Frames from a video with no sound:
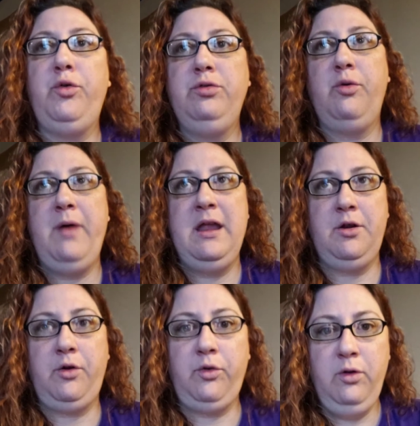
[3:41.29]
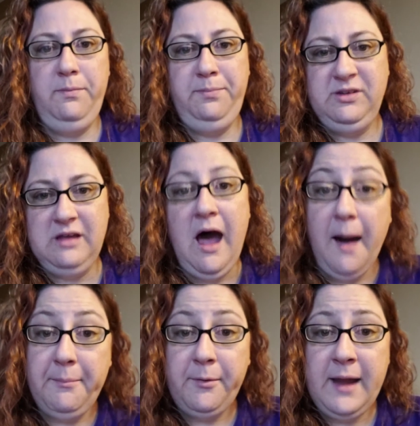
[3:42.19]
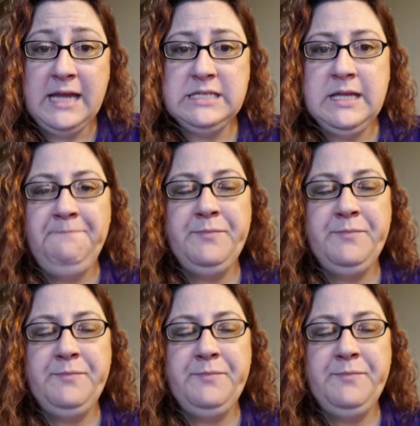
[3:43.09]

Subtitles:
way their groups operate,